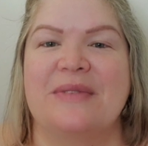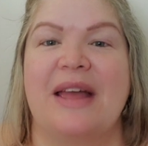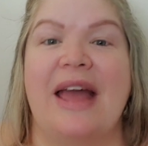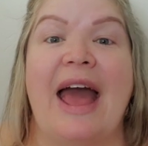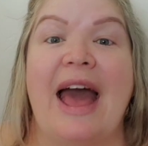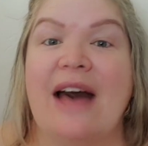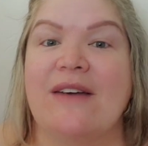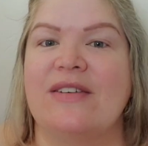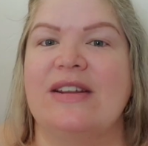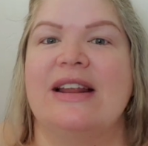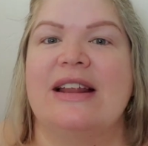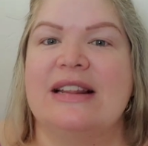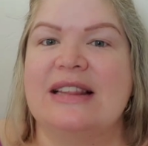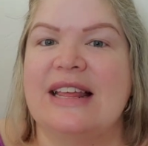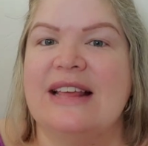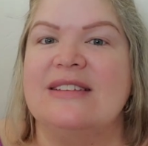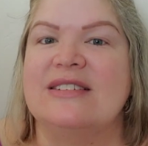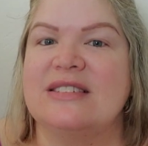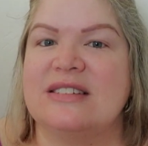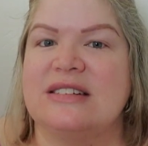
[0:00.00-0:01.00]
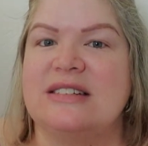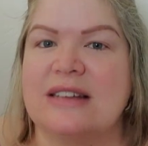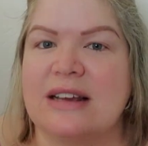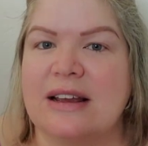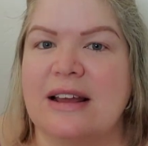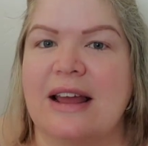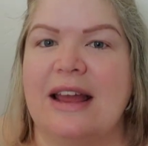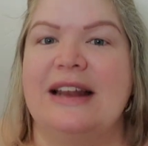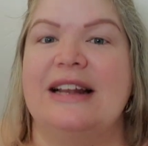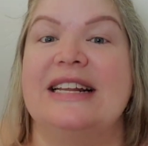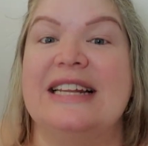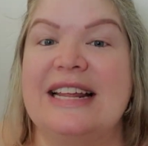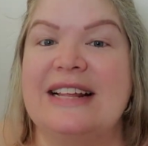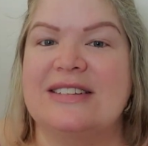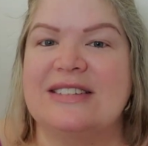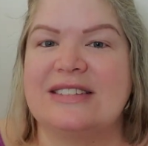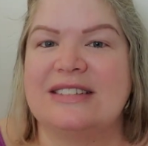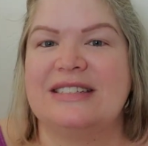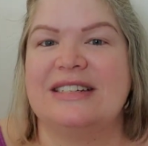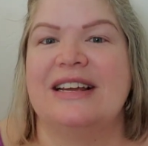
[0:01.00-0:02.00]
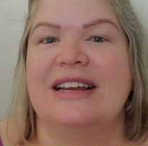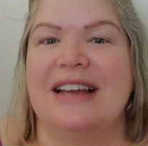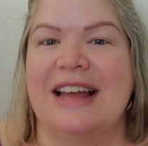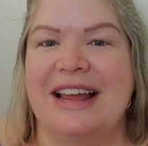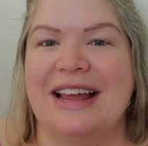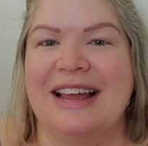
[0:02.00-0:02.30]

have it at least, at least